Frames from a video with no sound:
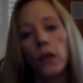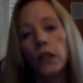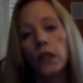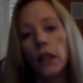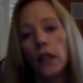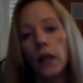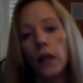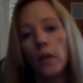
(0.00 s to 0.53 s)
of
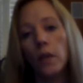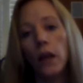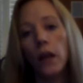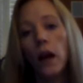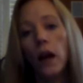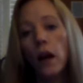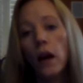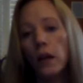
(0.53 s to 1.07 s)
reasoning
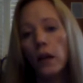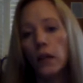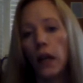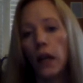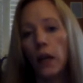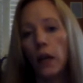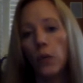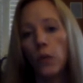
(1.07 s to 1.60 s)

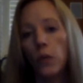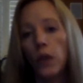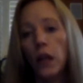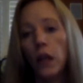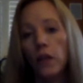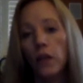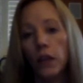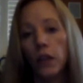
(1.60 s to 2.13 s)
beyond a
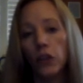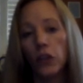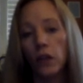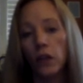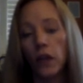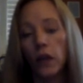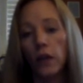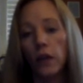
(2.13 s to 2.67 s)

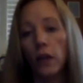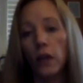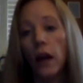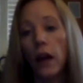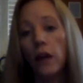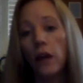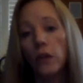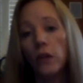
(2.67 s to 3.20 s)
pre-conventional
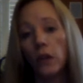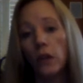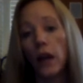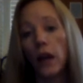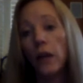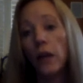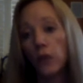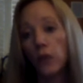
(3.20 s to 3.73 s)
level
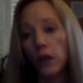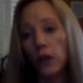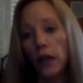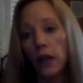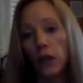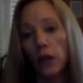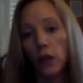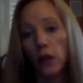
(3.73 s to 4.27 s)

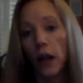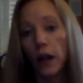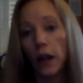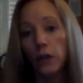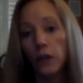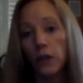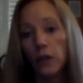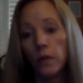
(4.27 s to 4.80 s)
ever in their
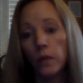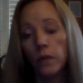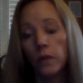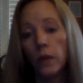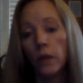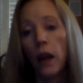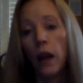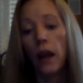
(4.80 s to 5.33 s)
lives.
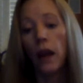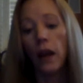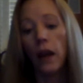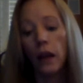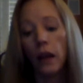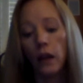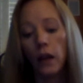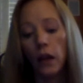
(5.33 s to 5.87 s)

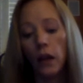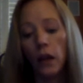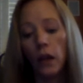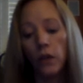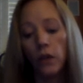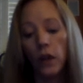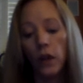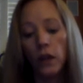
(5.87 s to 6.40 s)
And
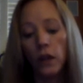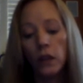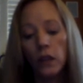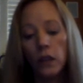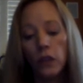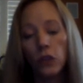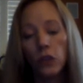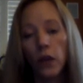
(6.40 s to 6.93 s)
if
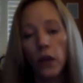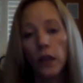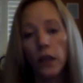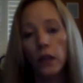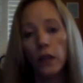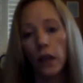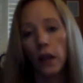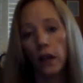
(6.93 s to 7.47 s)
this is
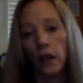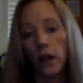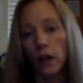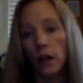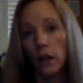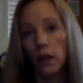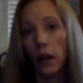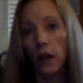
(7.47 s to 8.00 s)

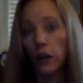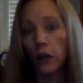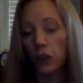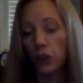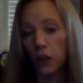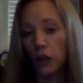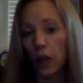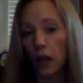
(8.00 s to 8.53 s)
translated on a
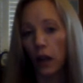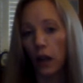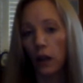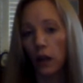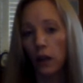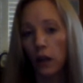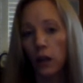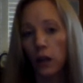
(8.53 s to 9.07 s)
larger
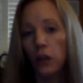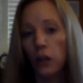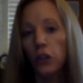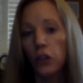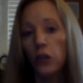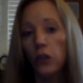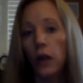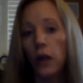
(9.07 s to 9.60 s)
scale
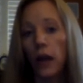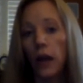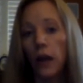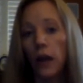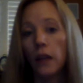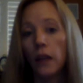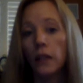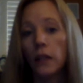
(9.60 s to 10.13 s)
to
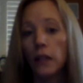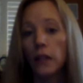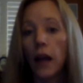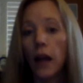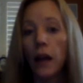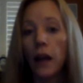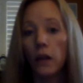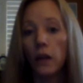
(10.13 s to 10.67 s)
a
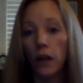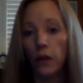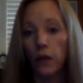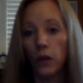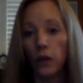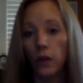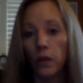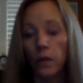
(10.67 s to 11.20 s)
societal
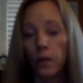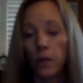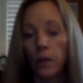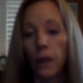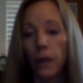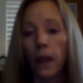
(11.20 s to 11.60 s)
level,